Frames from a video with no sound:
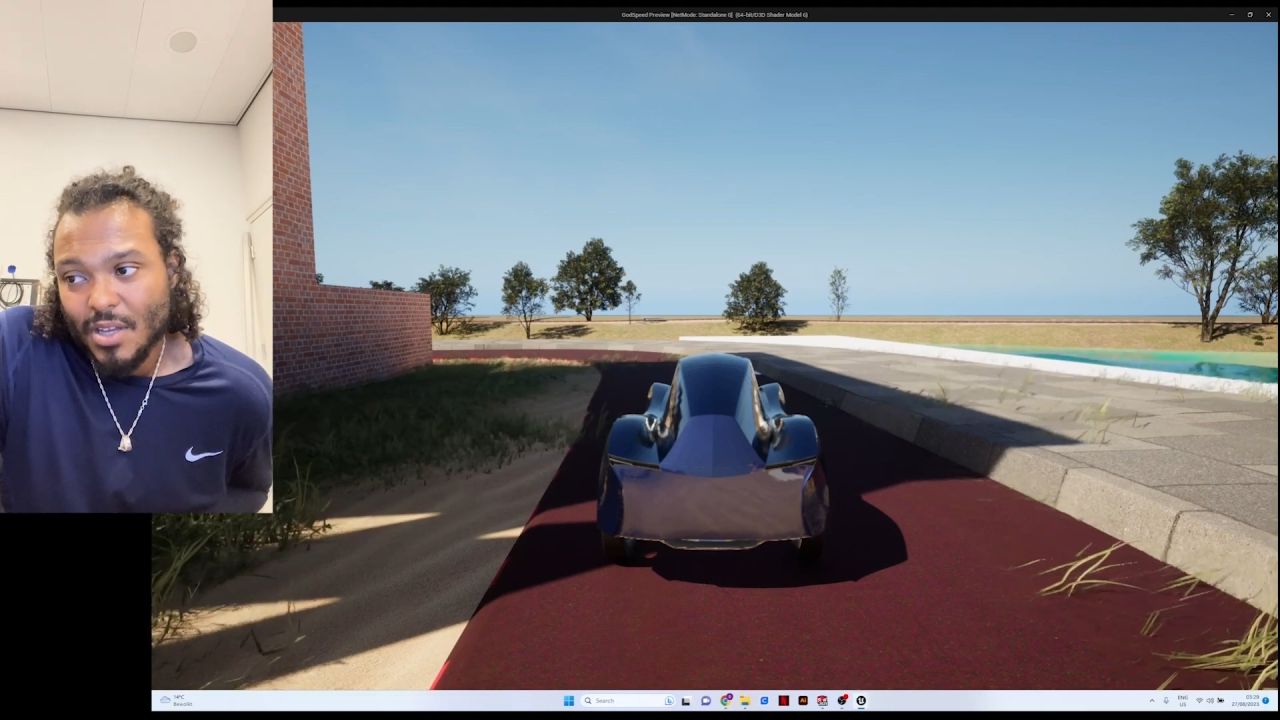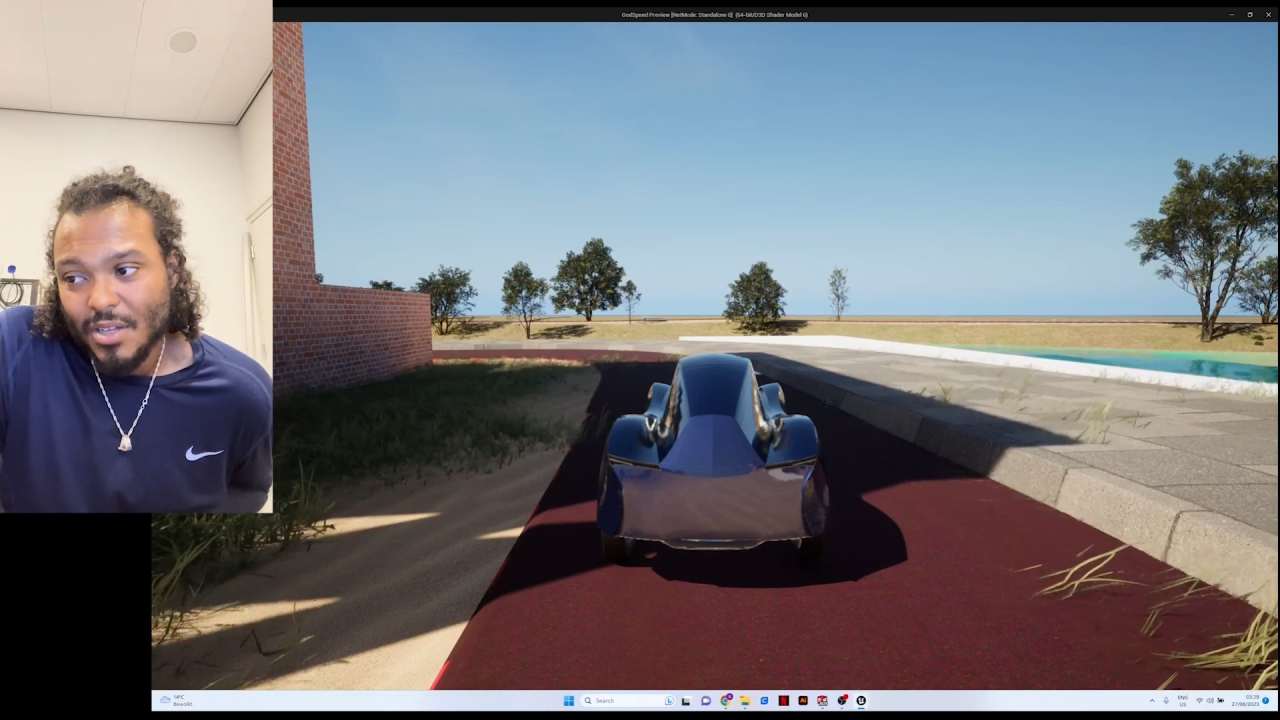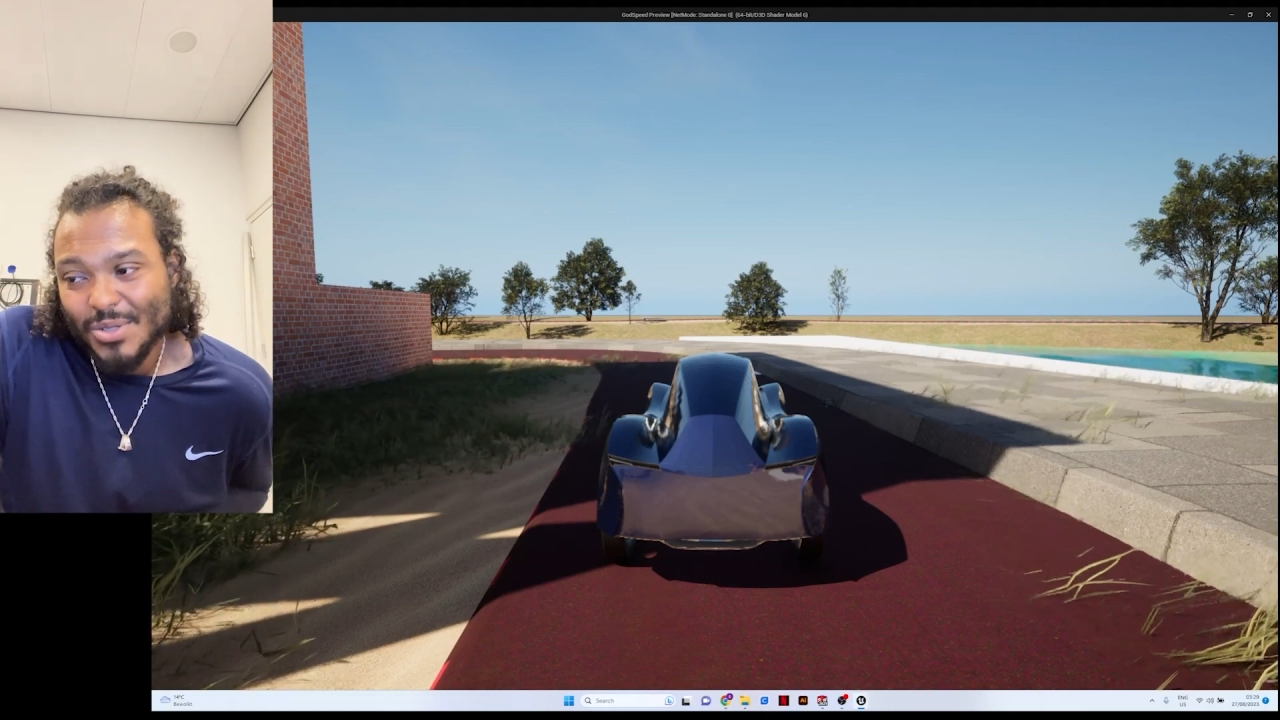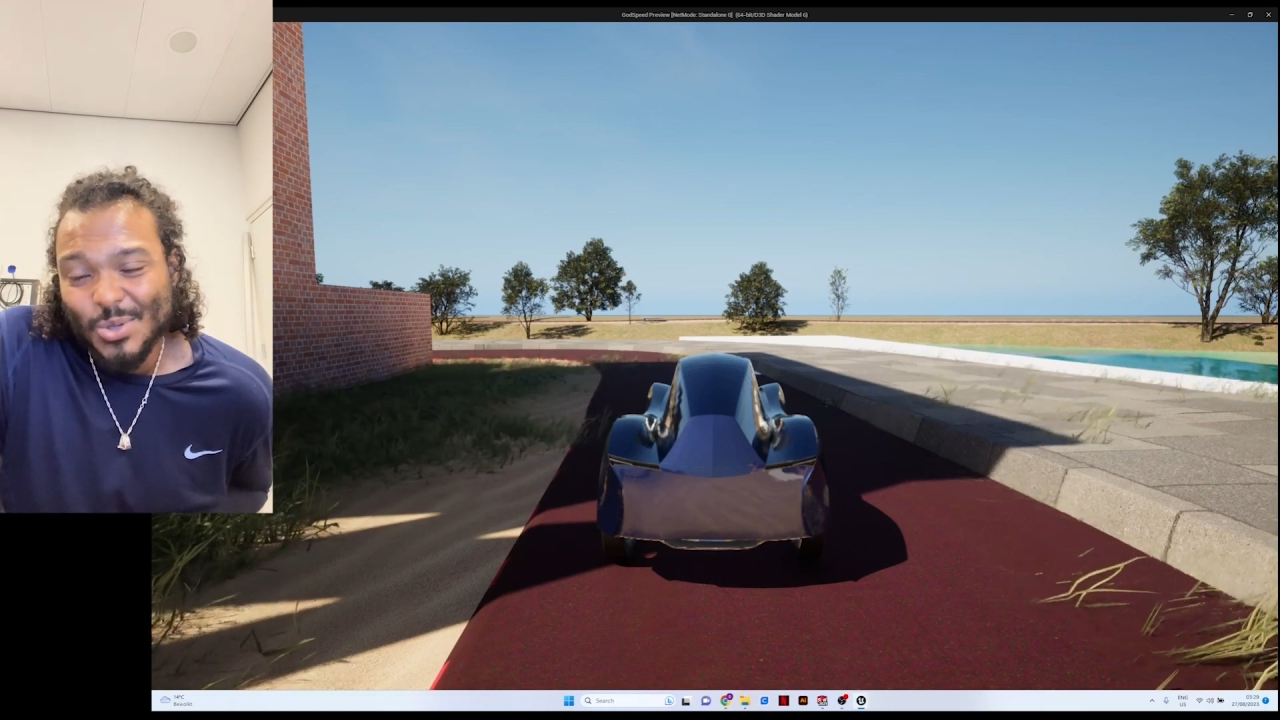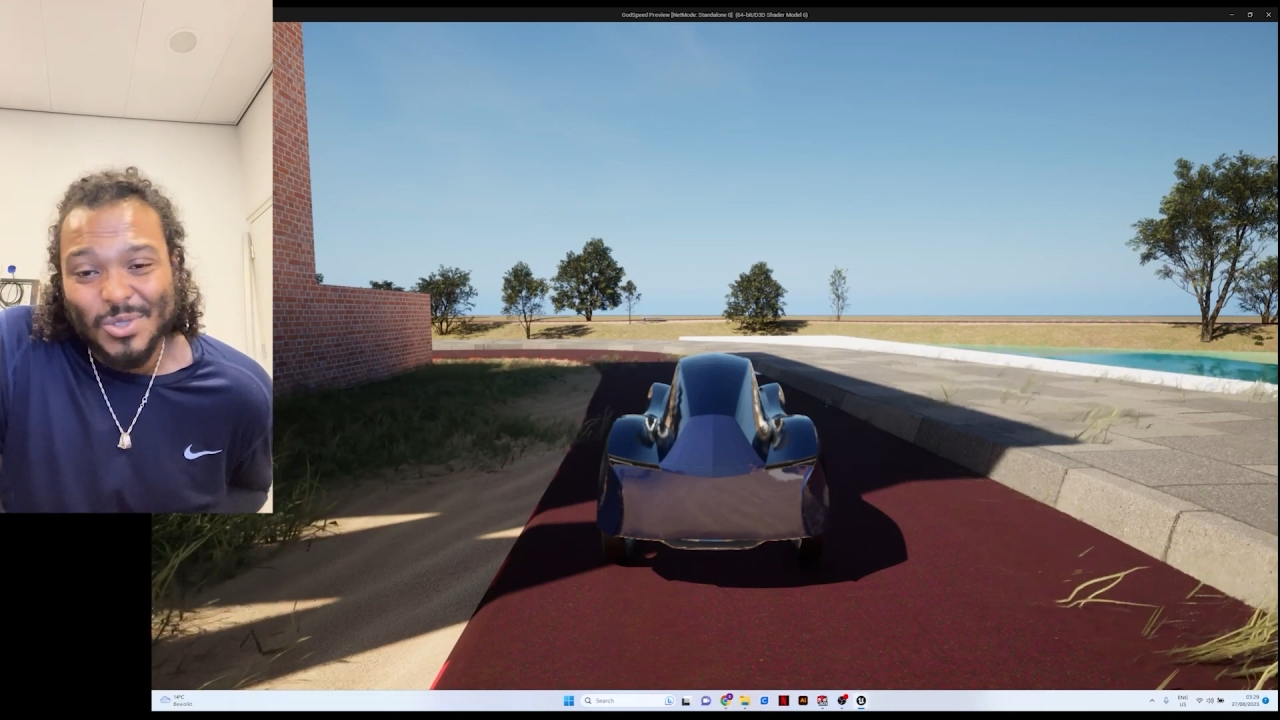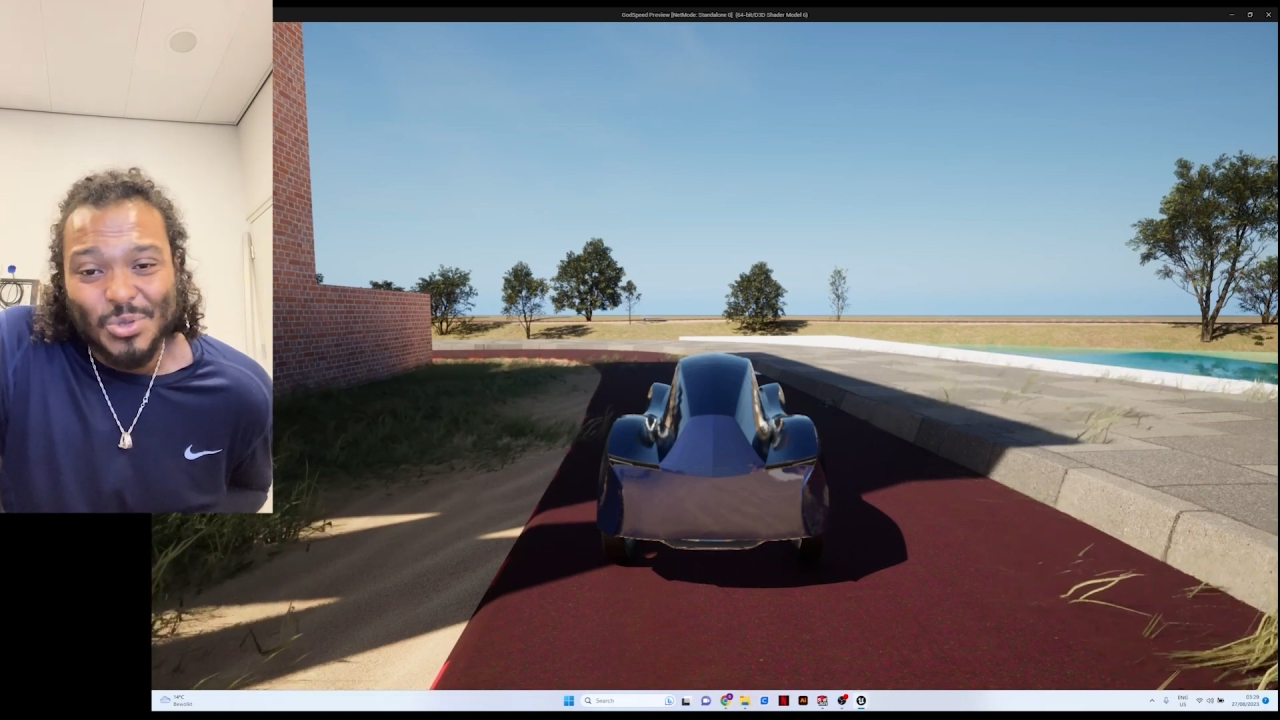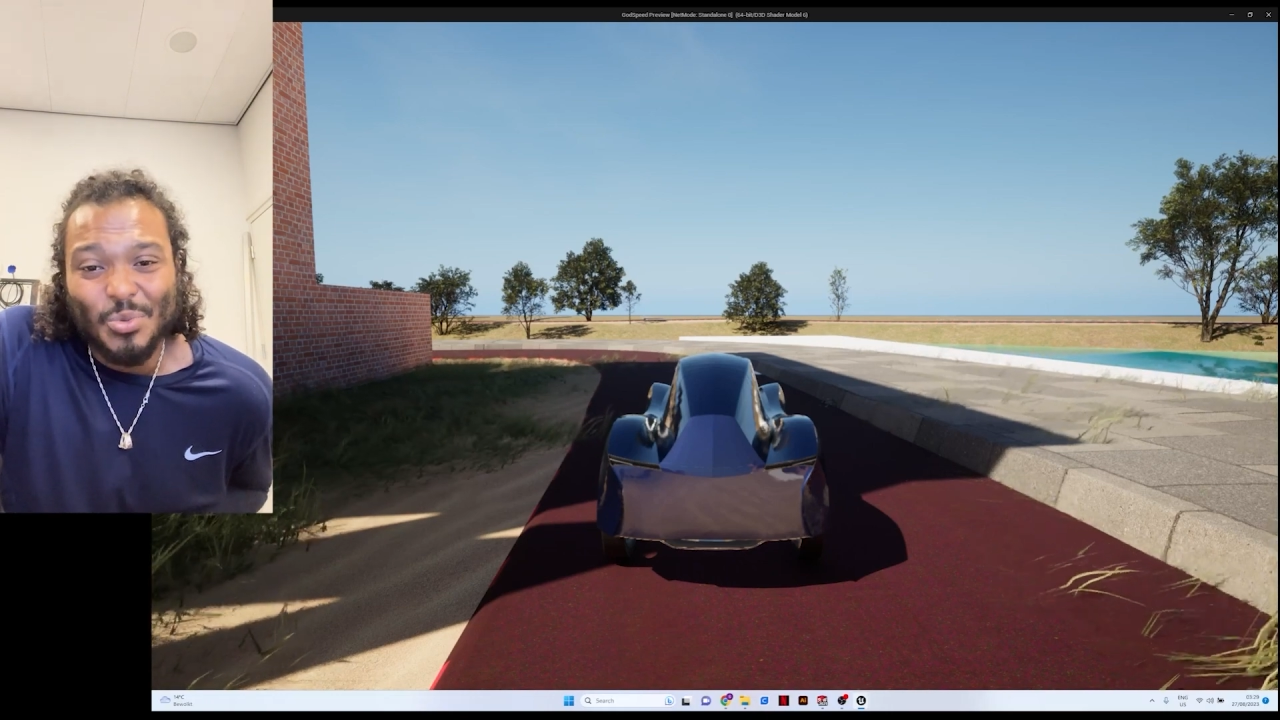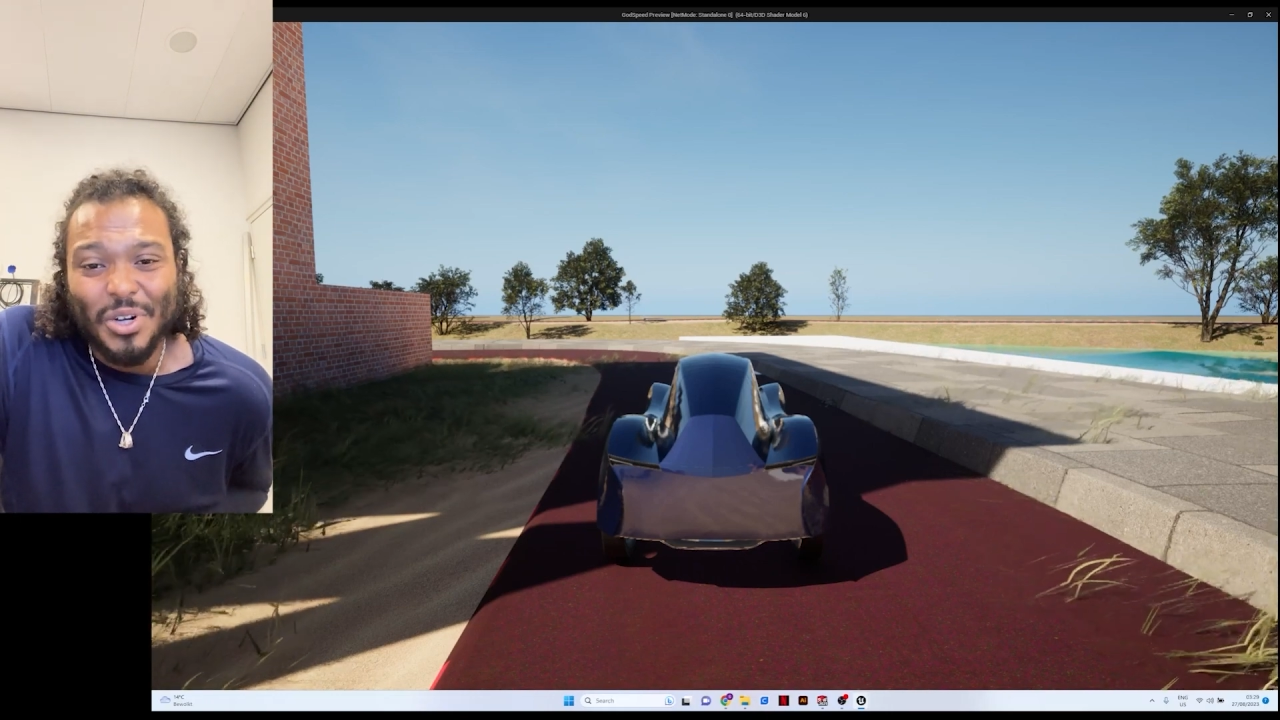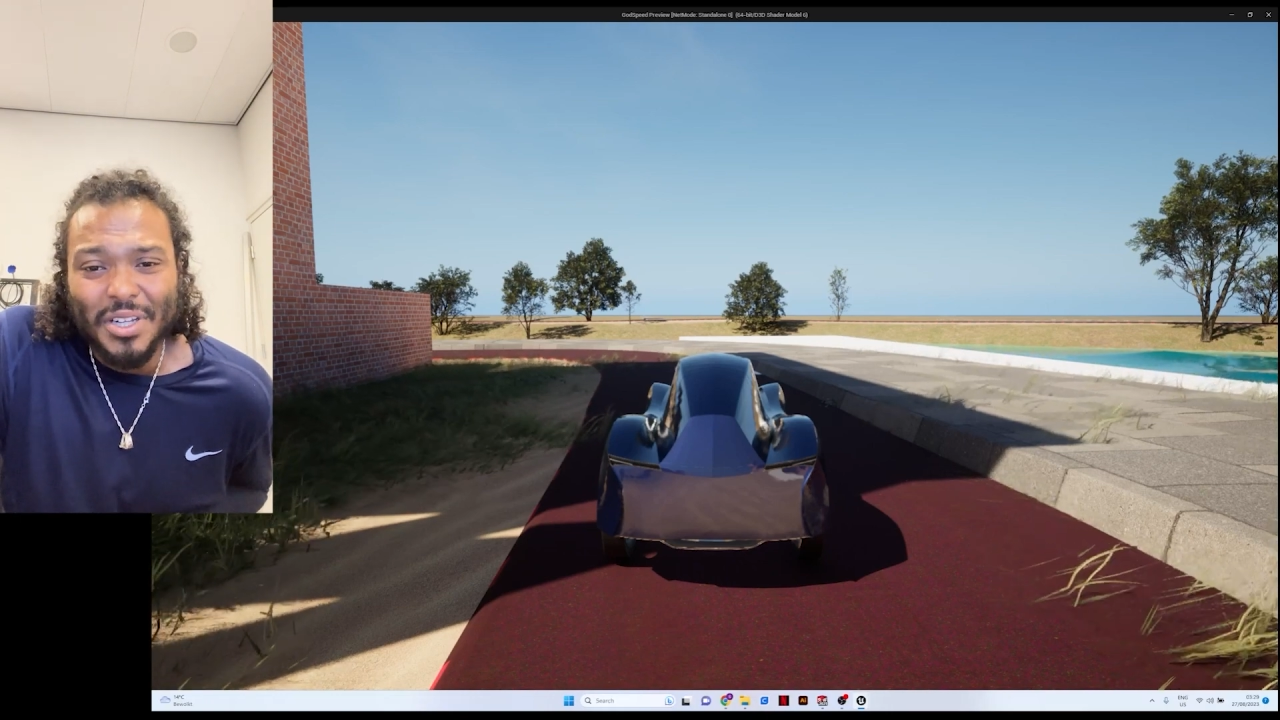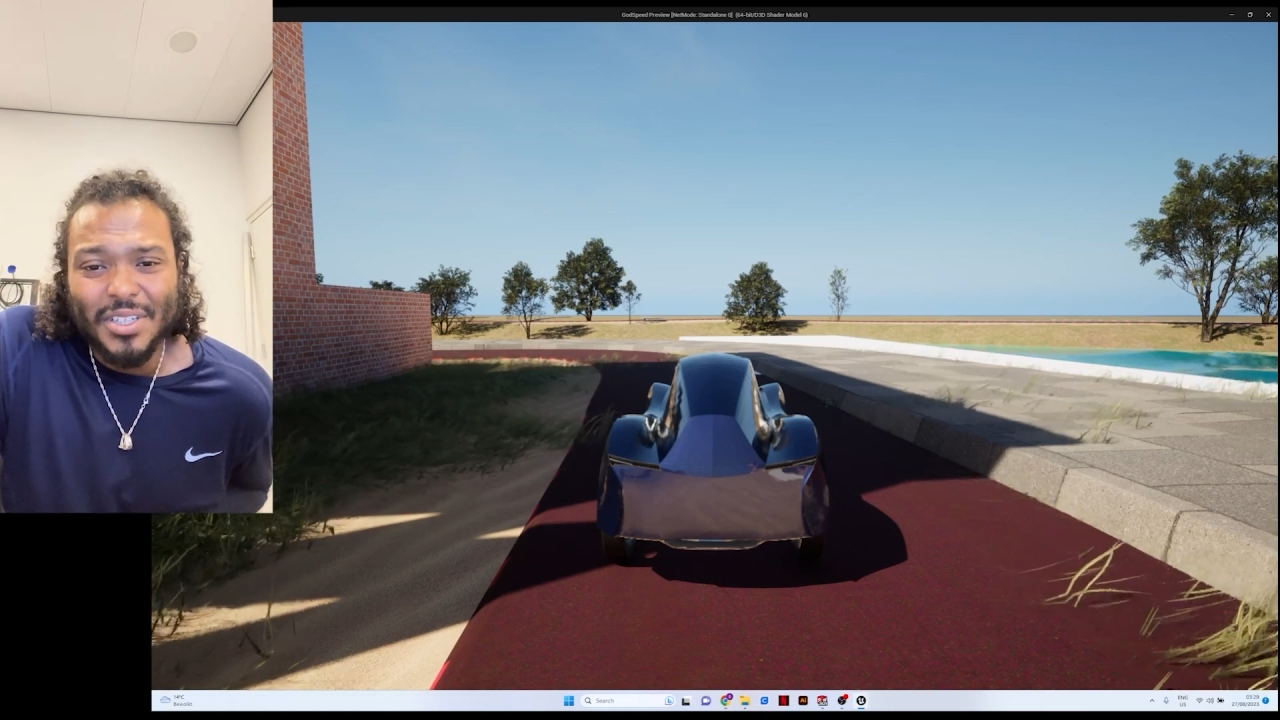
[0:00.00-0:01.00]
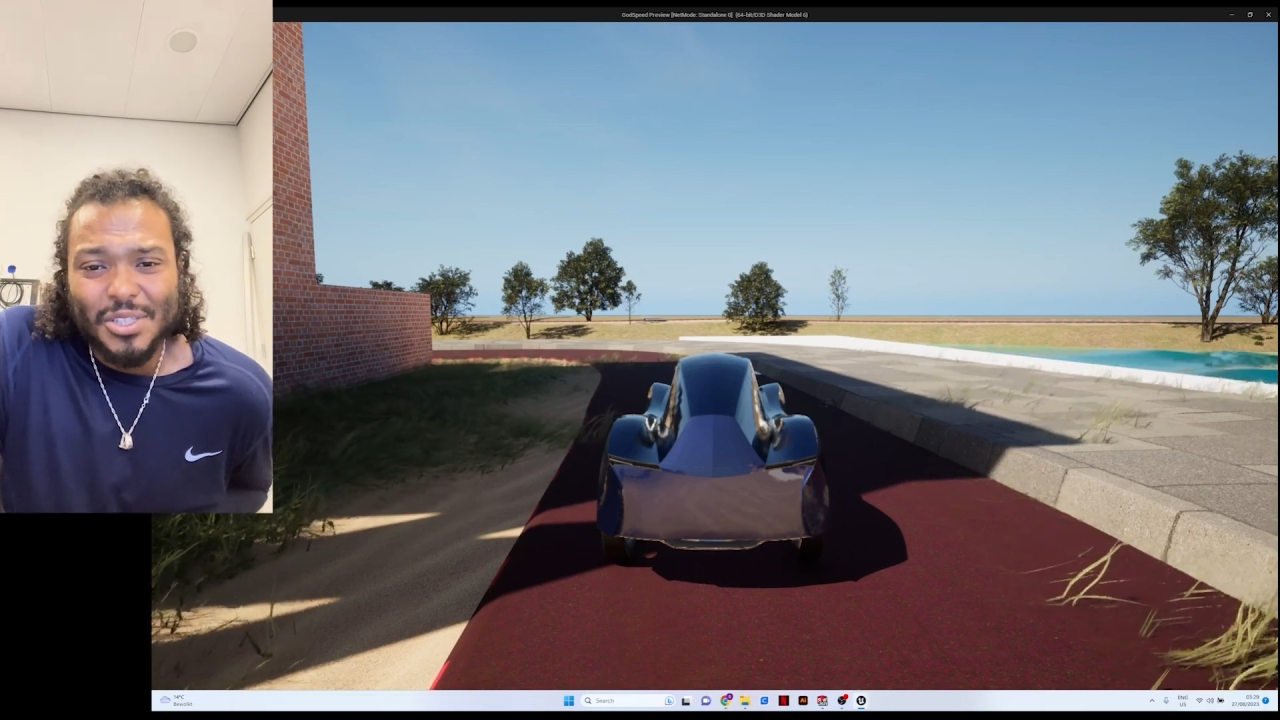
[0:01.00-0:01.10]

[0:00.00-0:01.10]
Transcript: so to really